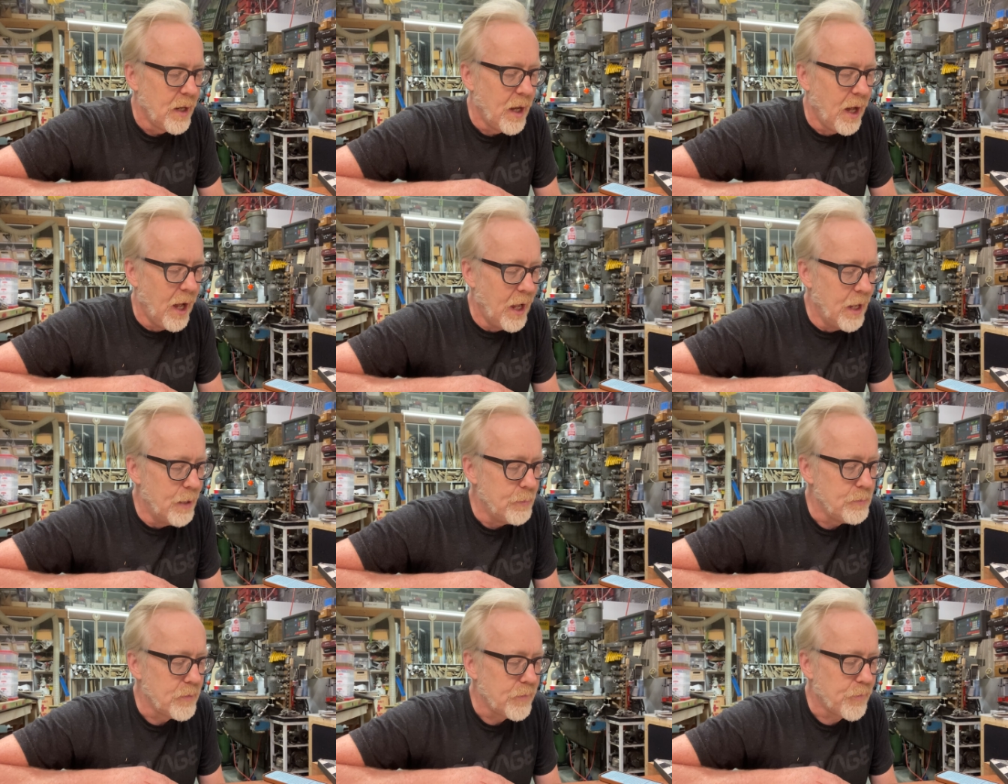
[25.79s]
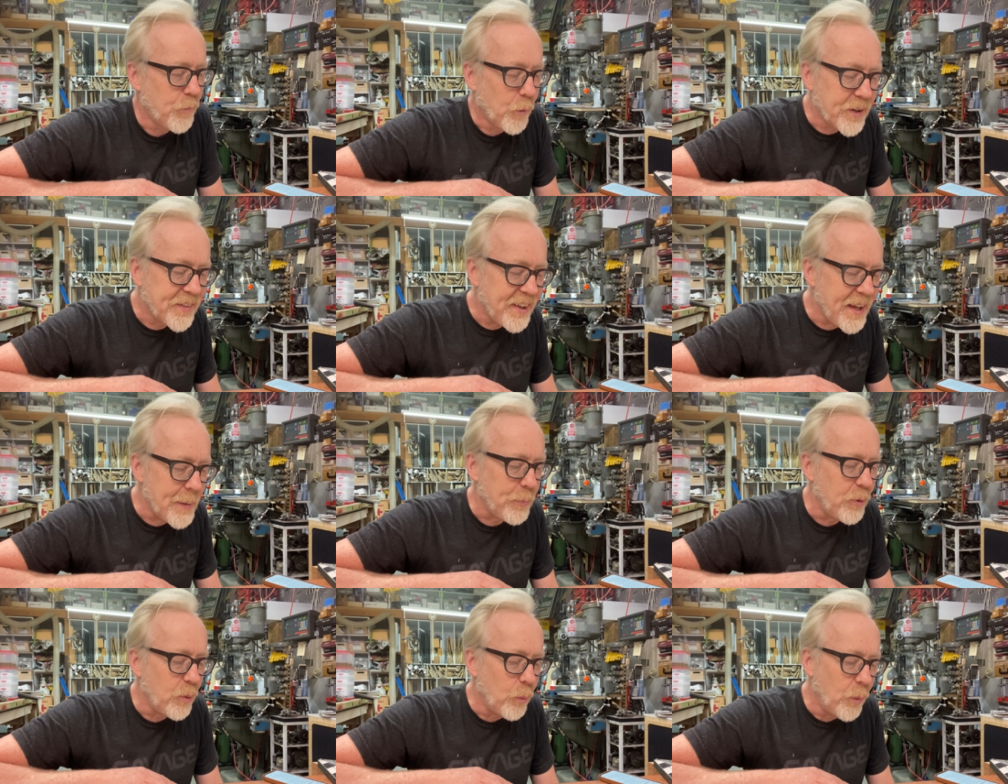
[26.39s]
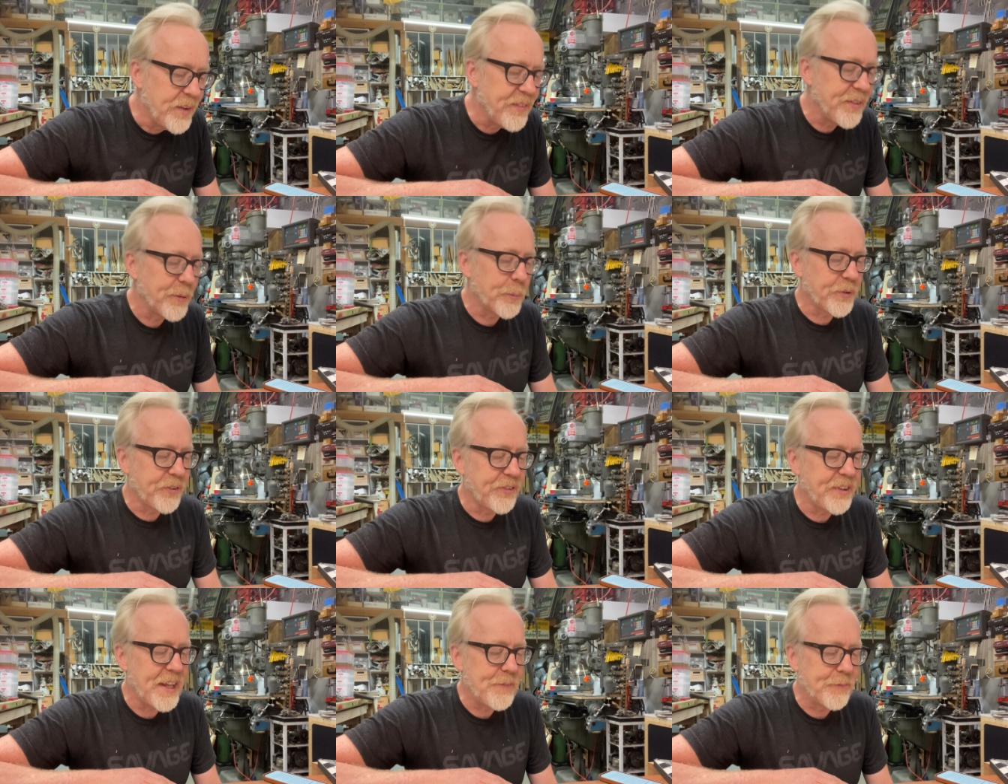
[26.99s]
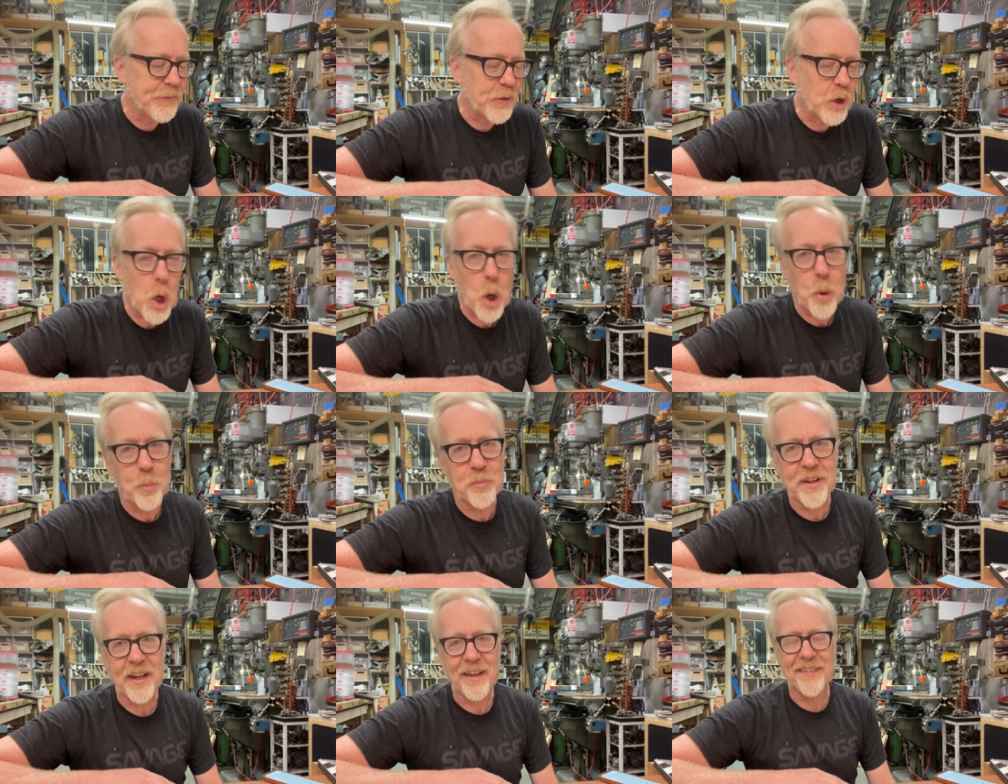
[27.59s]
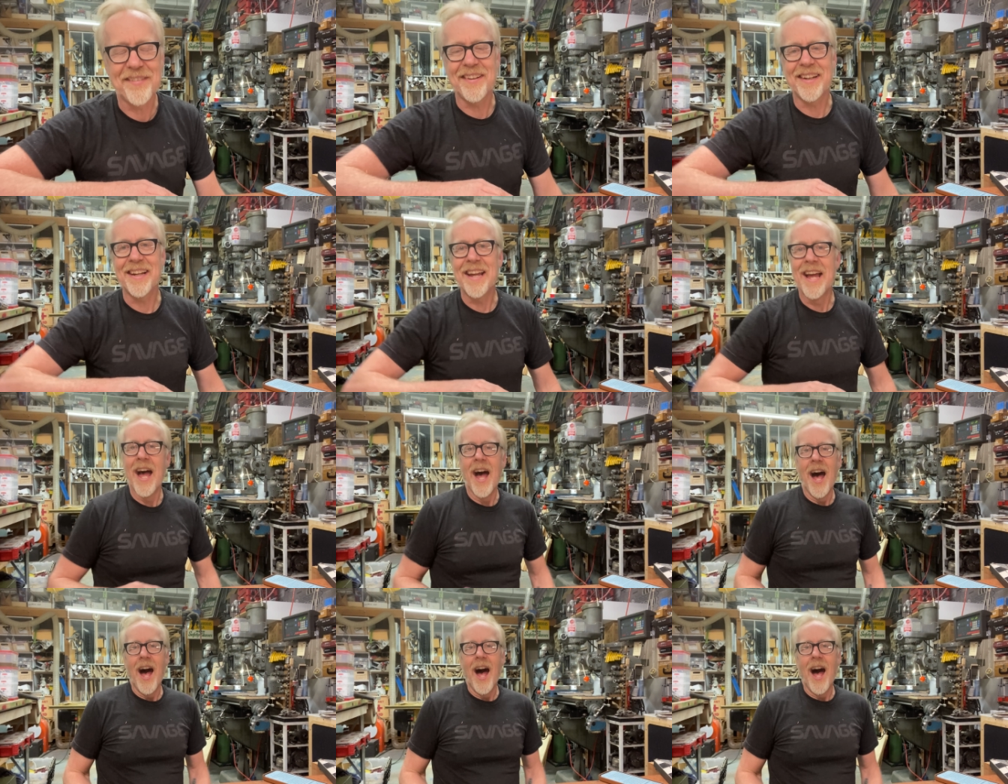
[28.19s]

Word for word: Um, for example, ones that were safe for home testing.